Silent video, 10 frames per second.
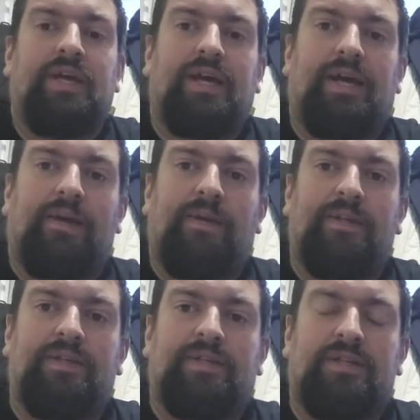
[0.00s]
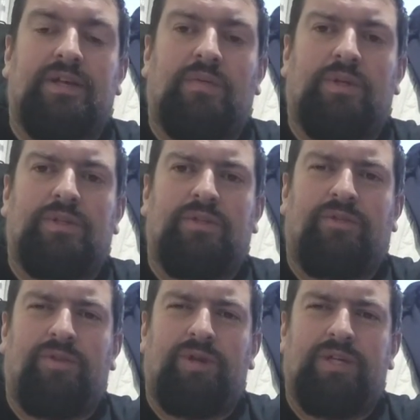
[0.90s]
And I went in a
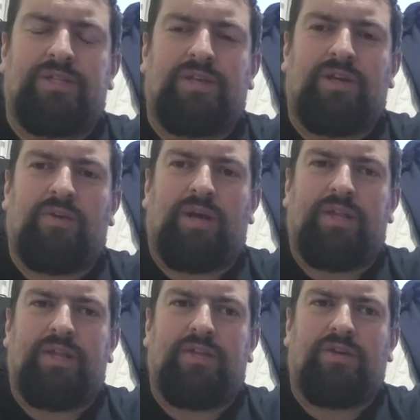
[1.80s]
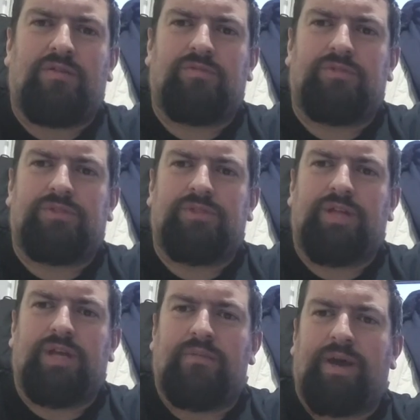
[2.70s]
few years ago and they'd got
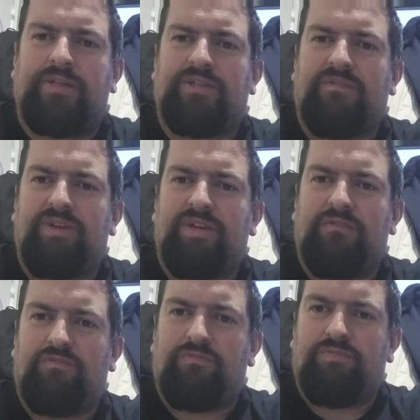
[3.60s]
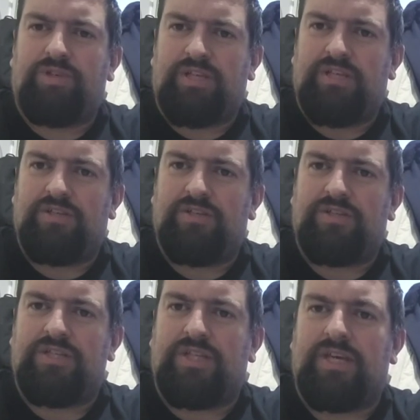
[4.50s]
HMV
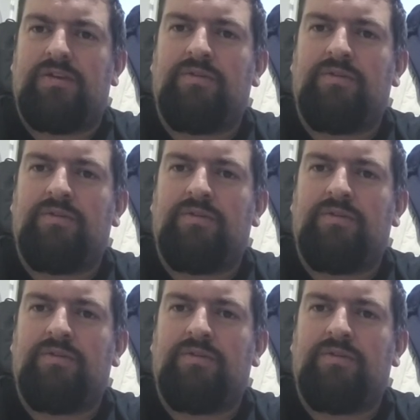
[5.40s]
t-shirts in there,